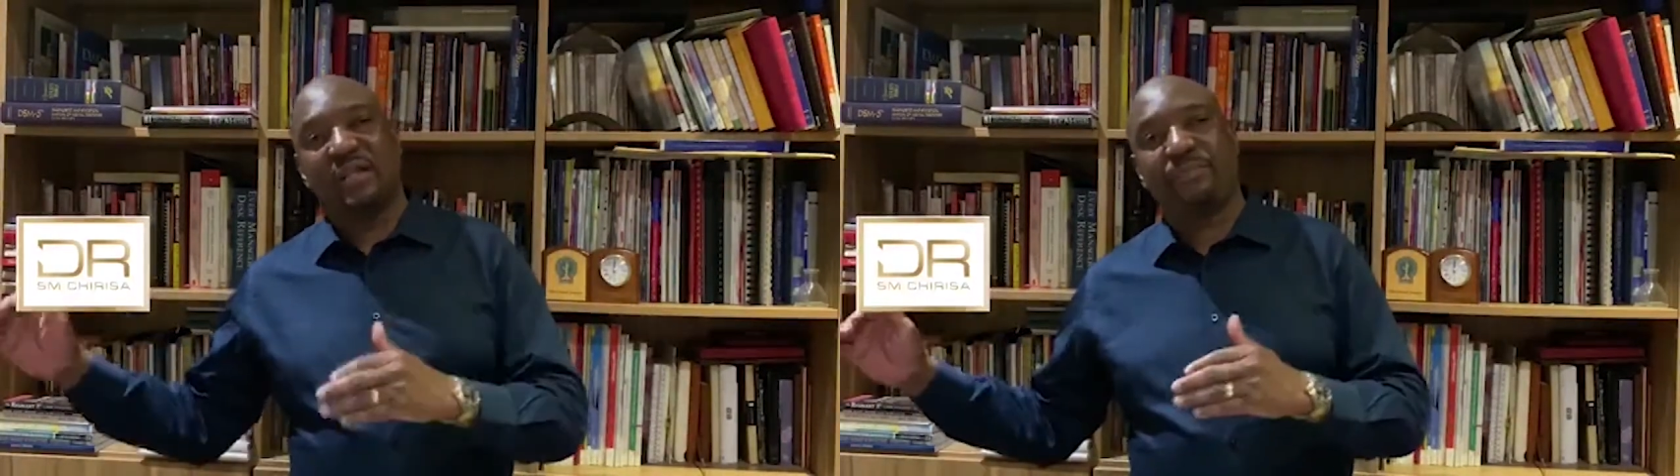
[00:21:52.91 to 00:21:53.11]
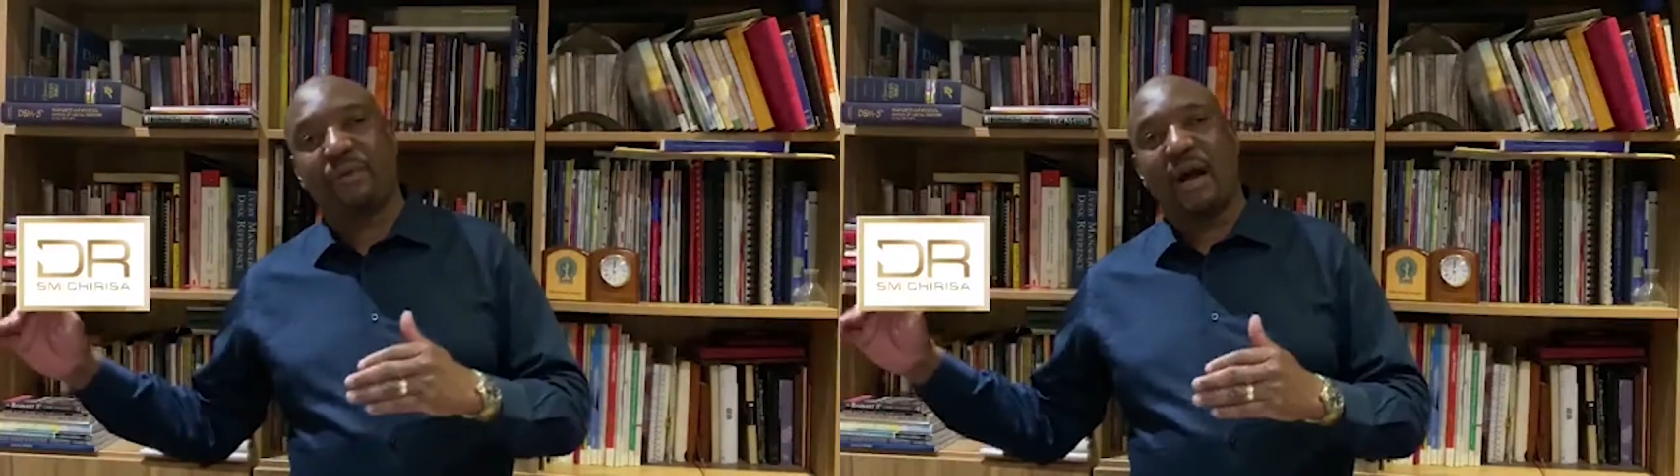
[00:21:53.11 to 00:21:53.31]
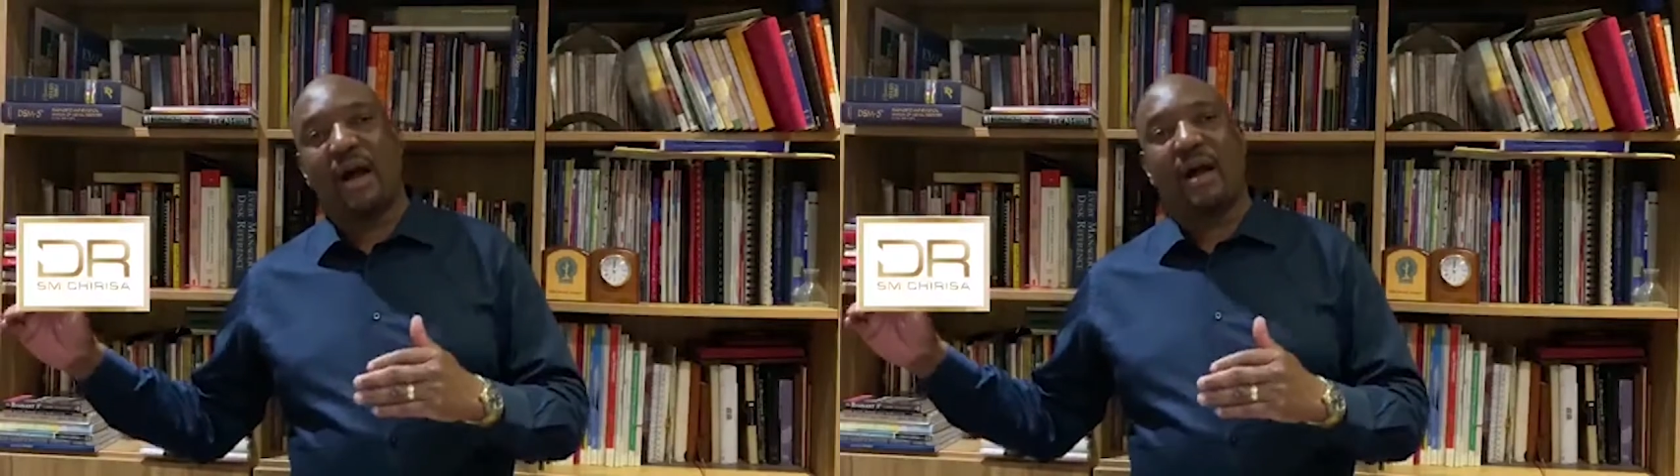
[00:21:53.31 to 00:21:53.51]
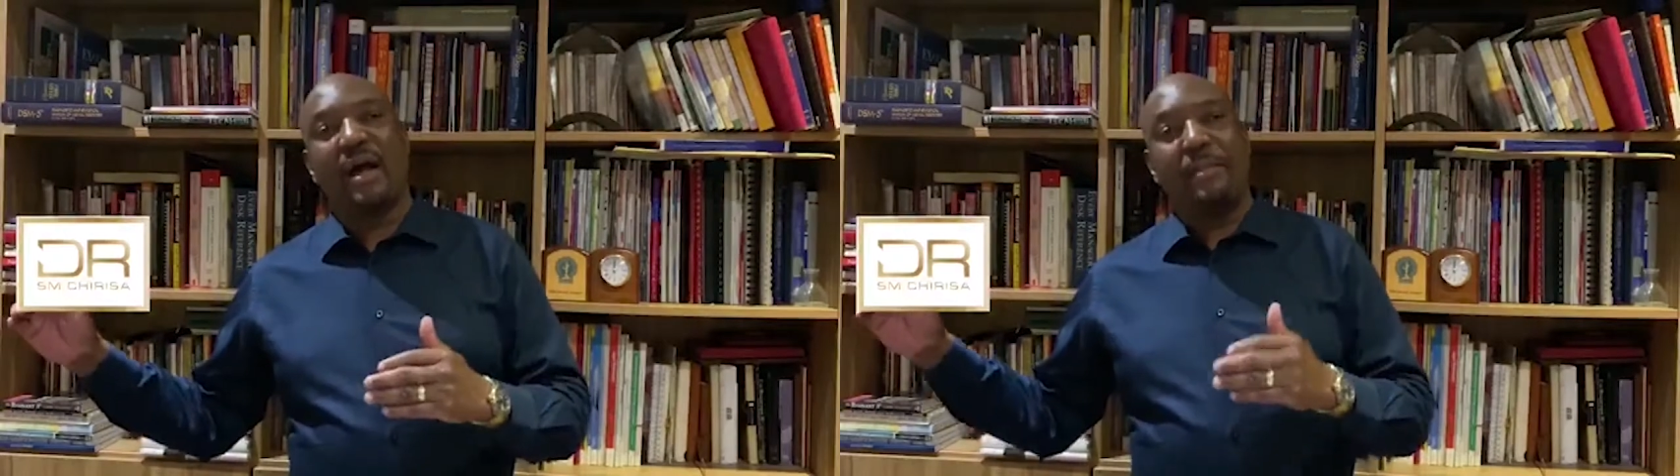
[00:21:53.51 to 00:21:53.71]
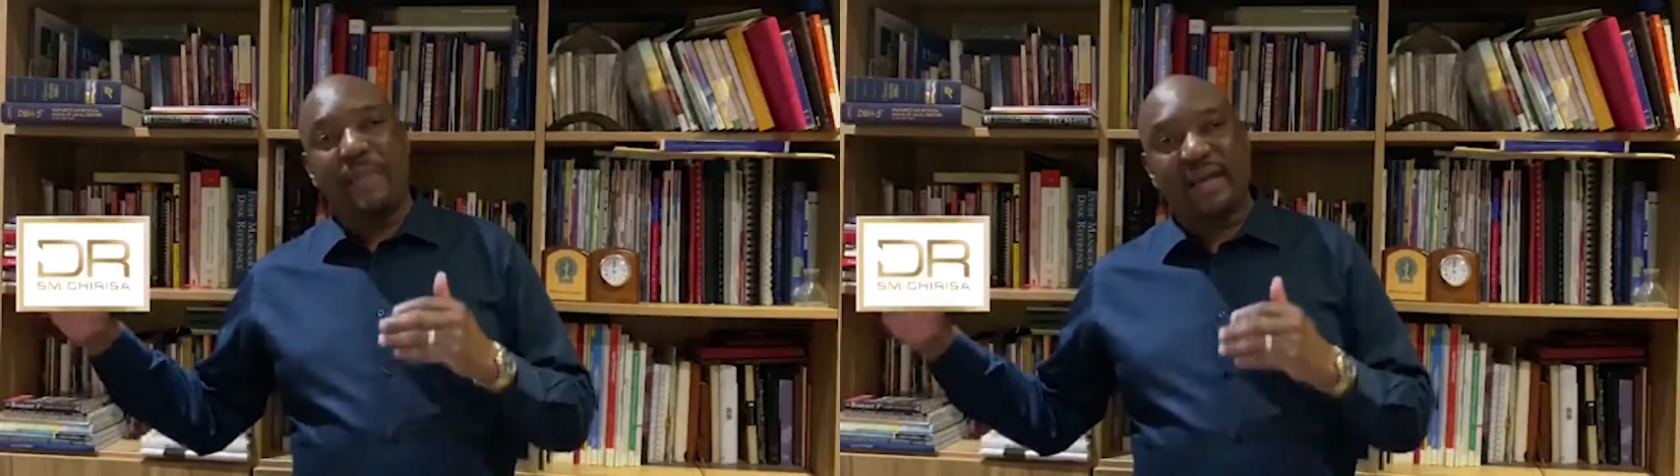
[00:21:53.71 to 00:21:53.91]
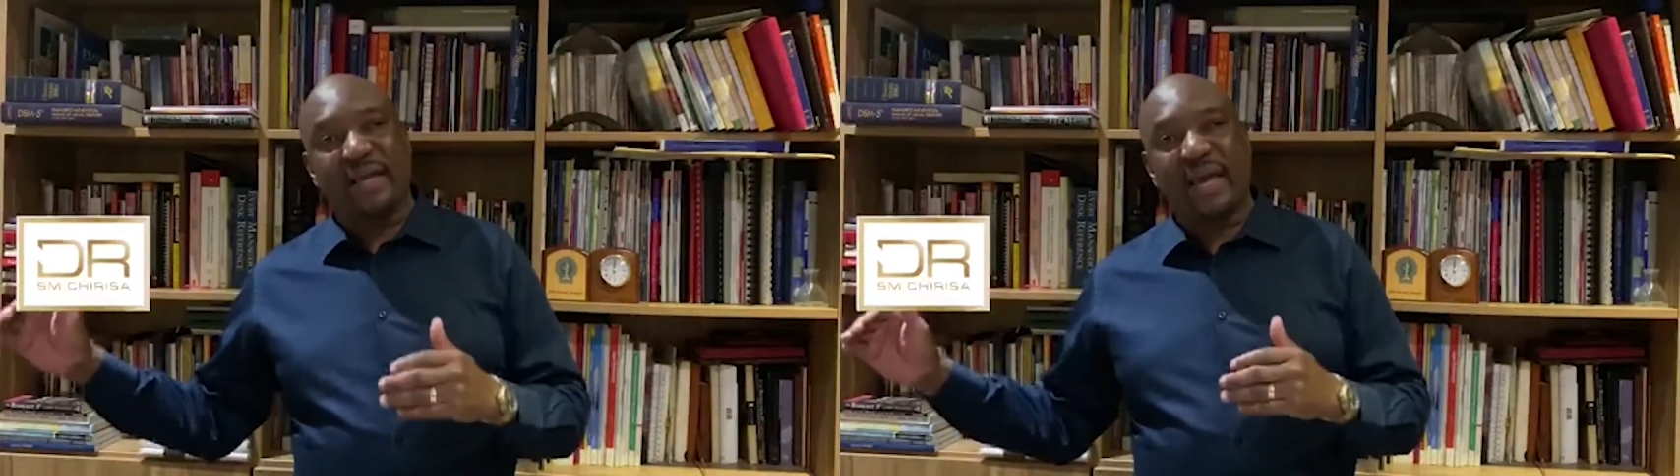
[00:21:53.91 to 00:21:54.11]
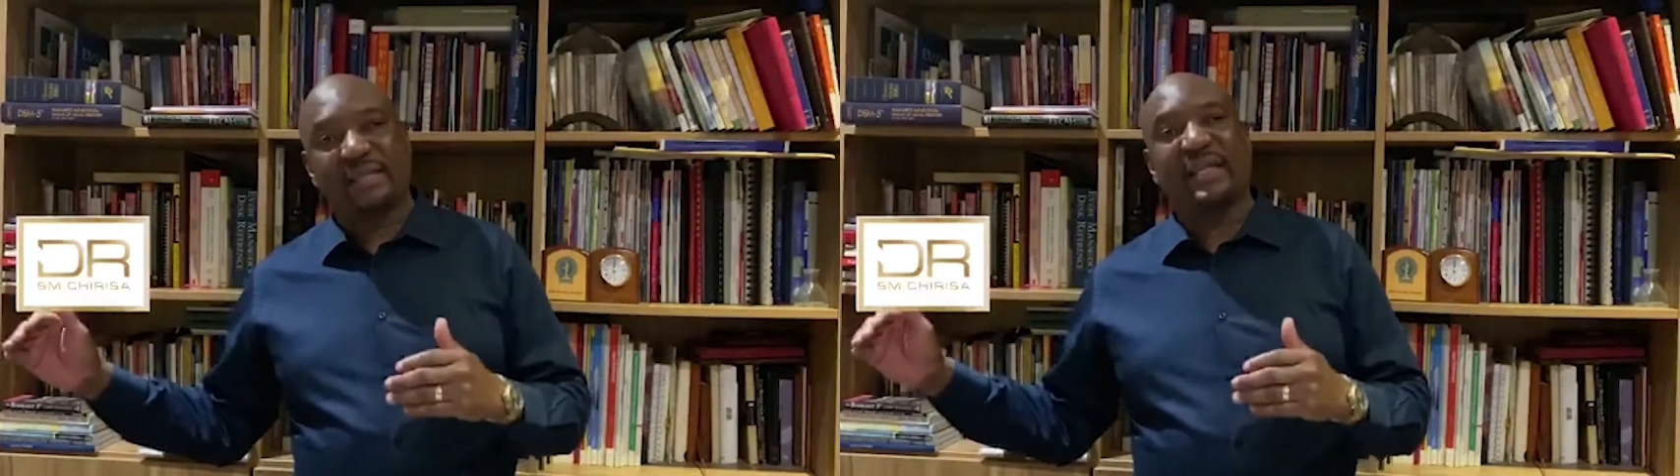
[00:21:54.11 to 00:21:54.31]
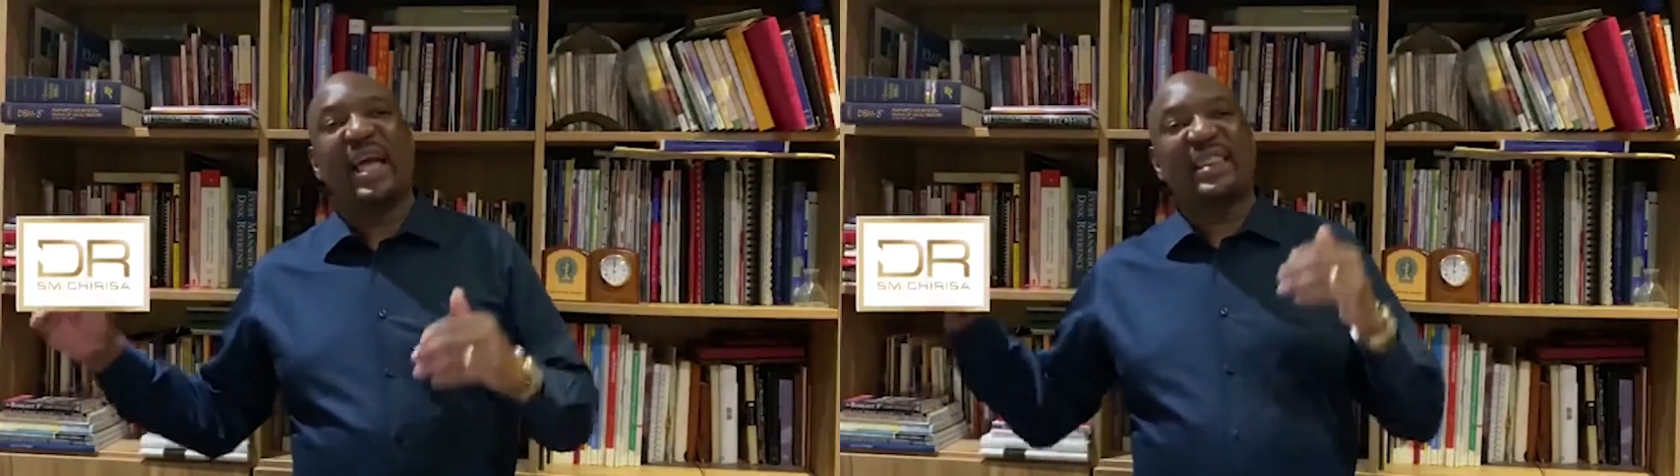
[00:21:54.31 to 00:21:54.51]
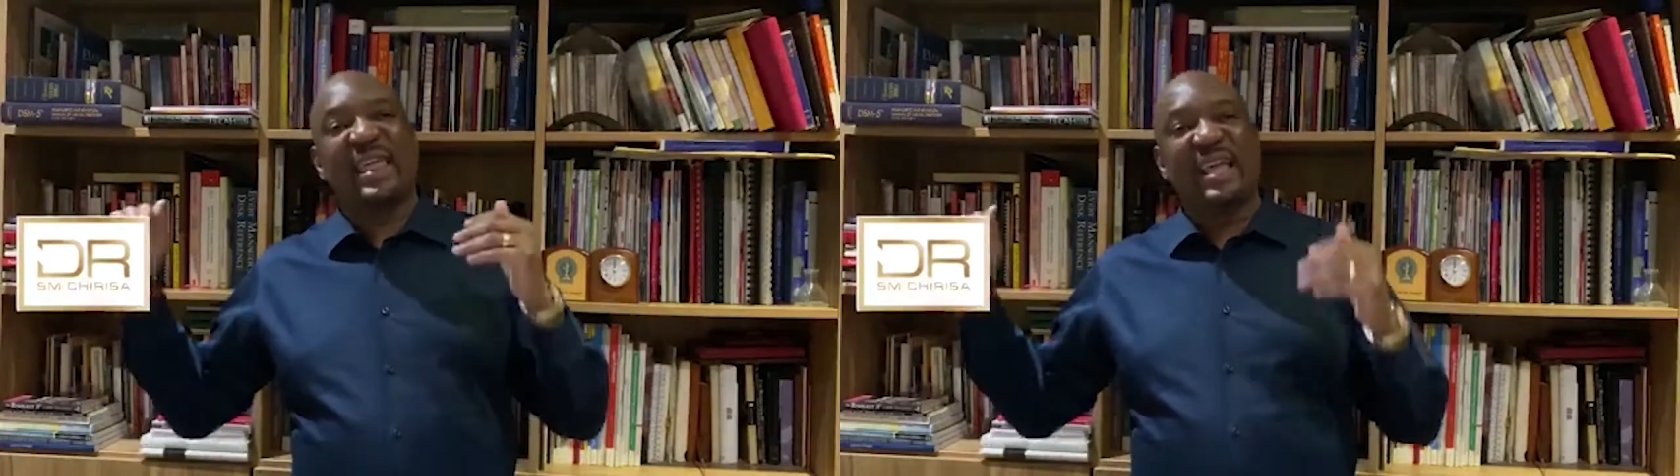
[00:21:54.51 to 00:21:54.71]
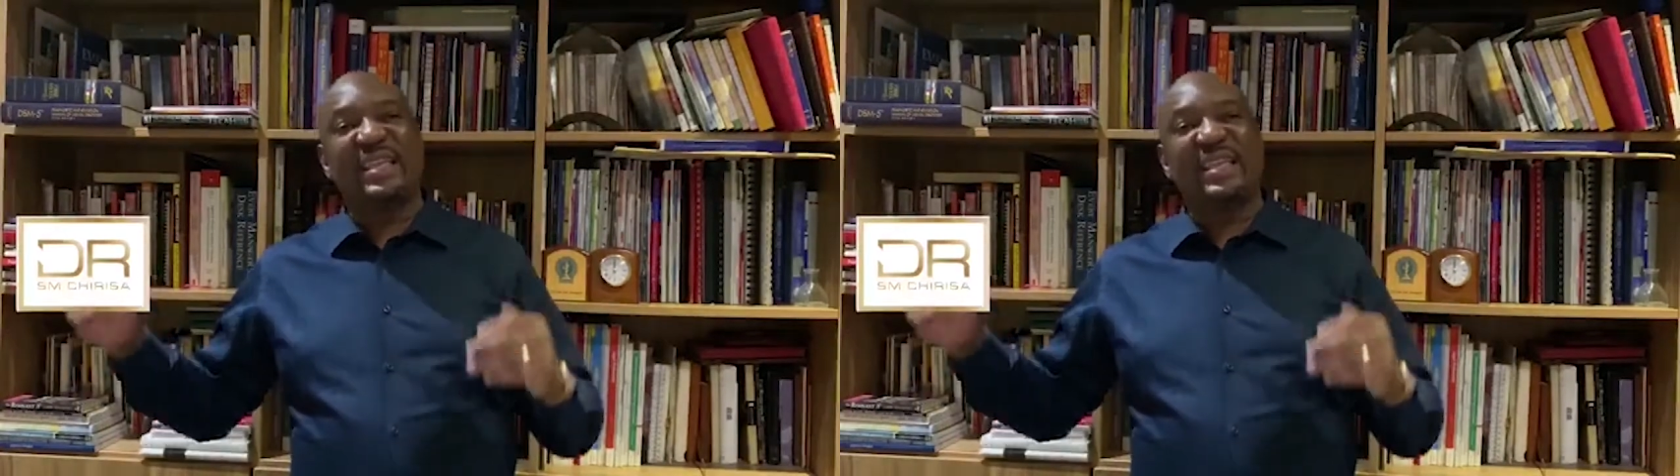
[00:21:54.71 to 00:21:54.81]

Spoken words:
sleep medication.